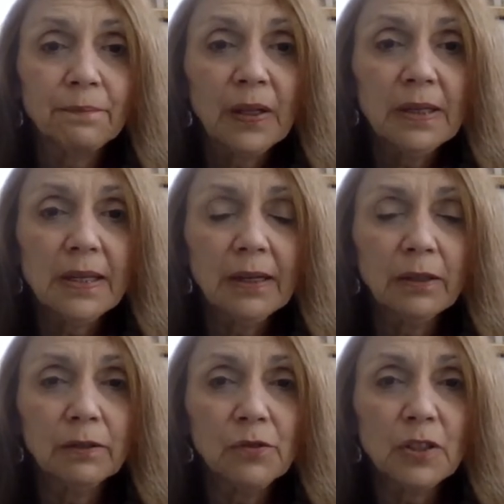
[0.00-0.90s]
because I
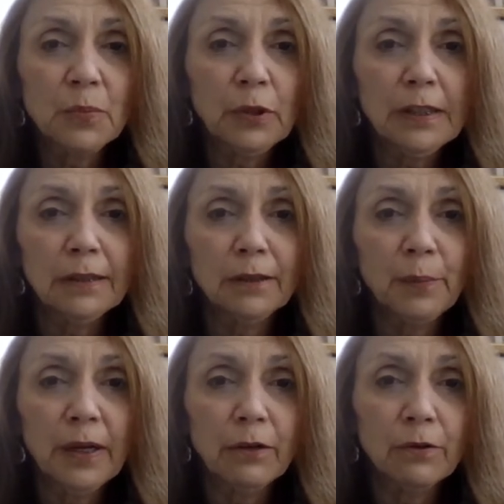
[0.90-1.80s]
could have just put in a little
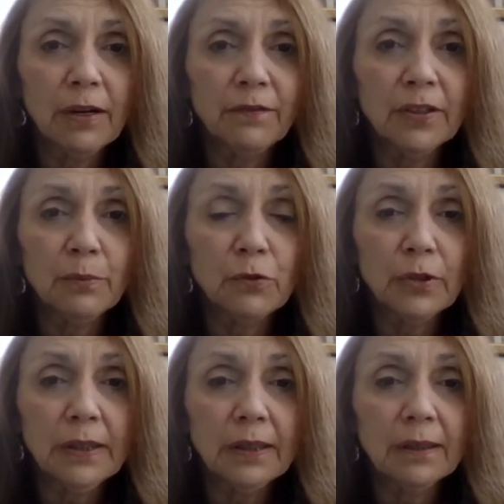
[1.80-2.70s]
paragraph in the
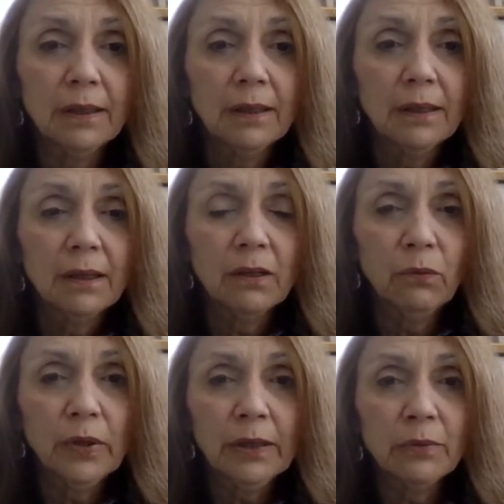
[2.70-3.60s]
morning of
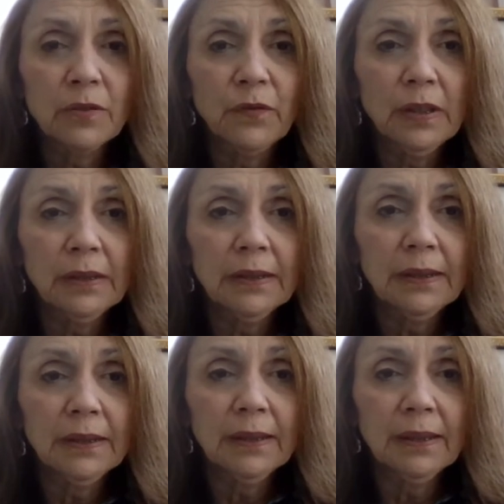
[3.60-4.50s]
what I was
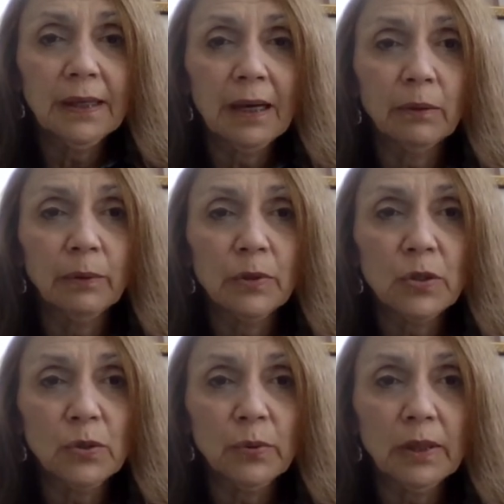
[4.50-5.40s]
feeling and how I was
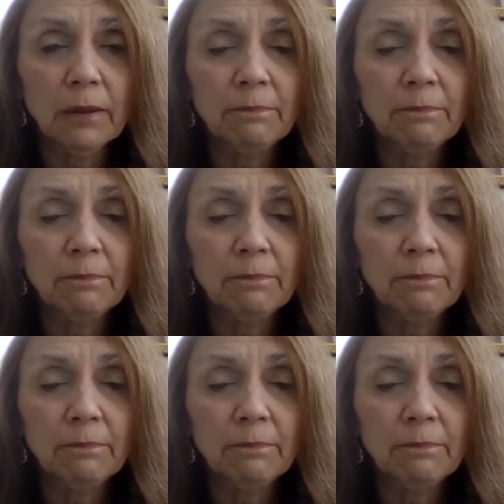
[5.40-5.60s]
doing.